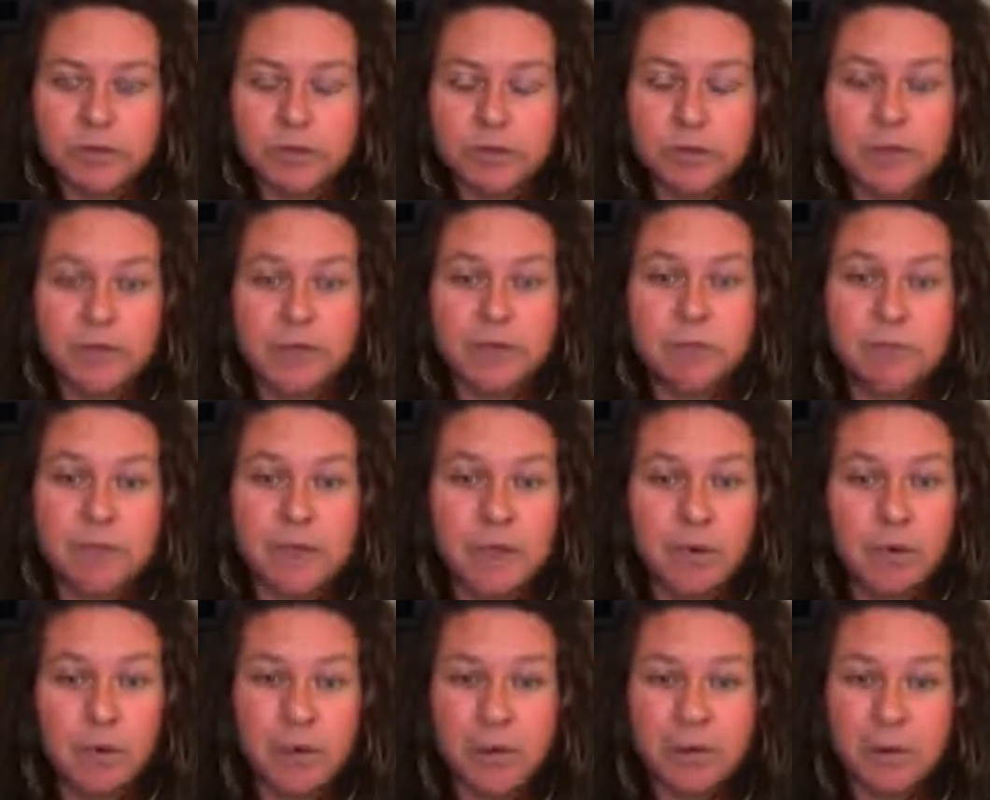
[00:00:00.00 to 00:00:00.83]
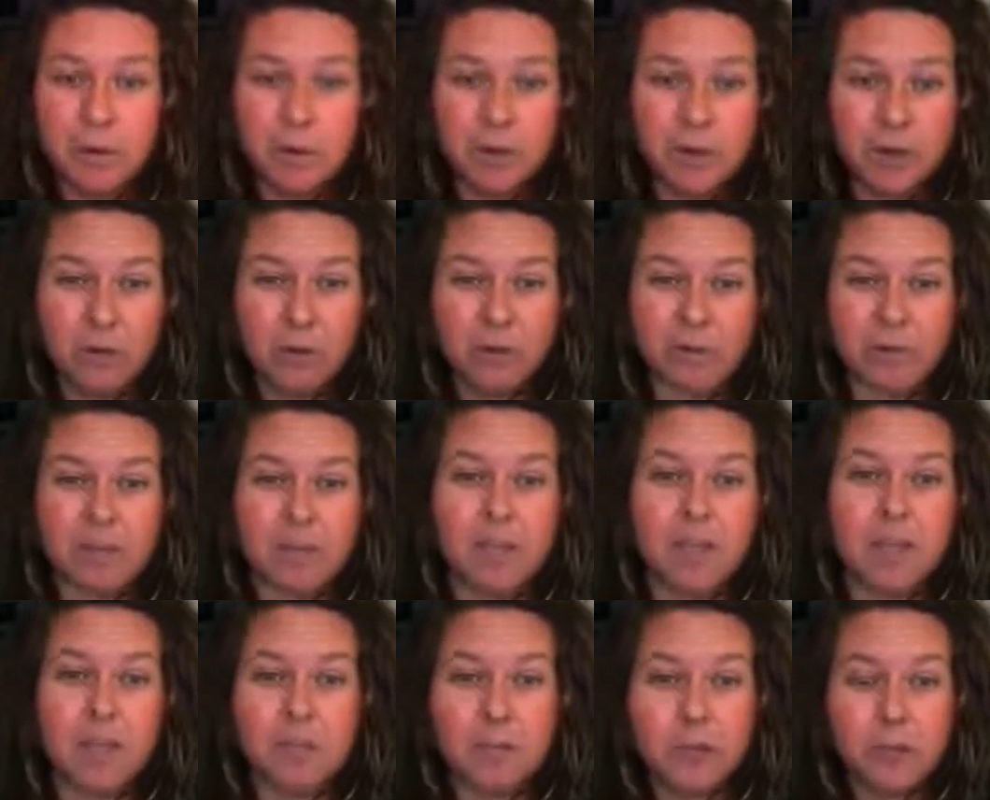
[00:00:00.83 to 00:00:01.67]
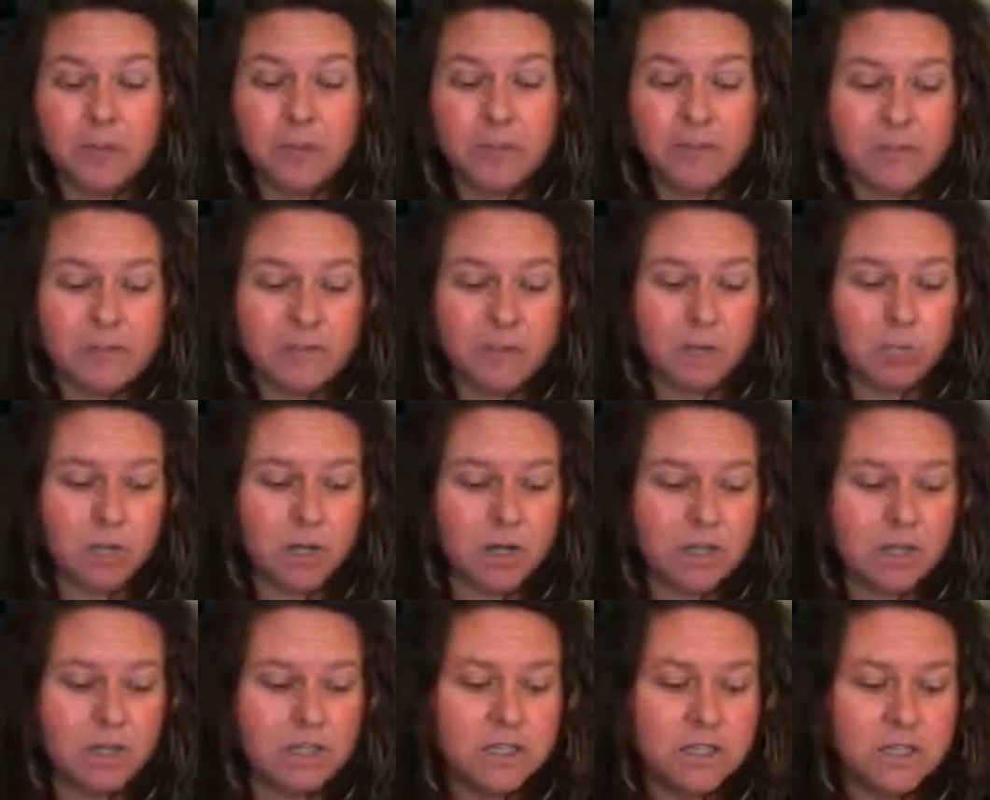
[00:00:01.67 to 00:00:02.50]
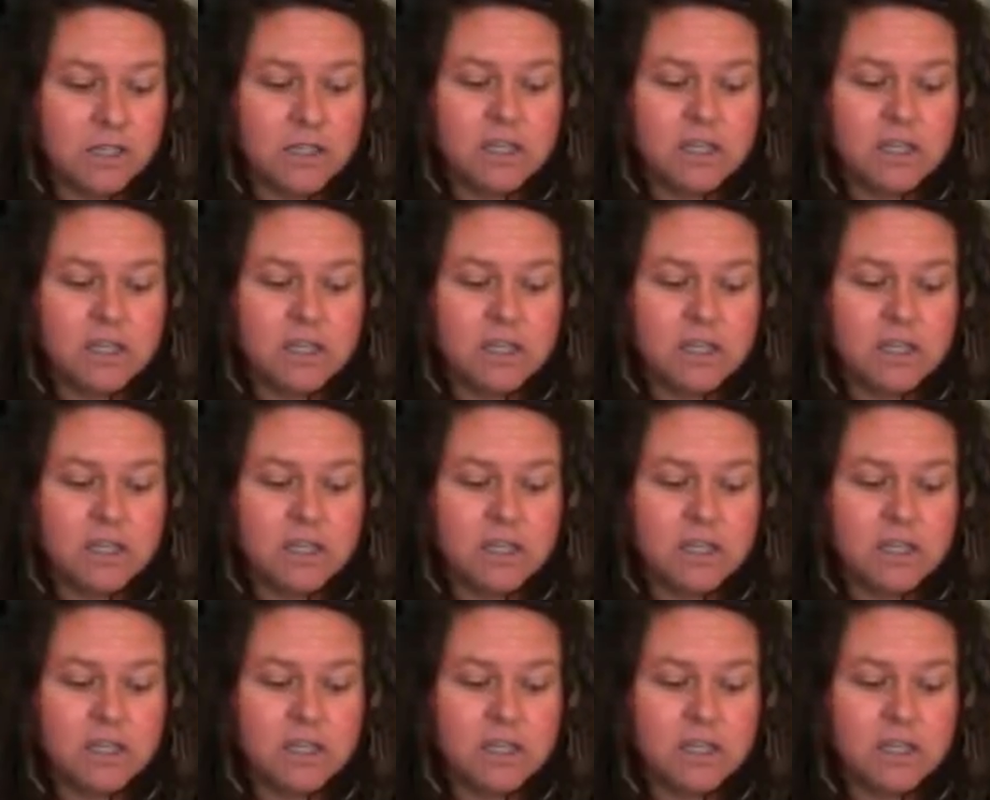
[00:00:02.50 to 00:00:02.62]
really big one, and we don't think about this one.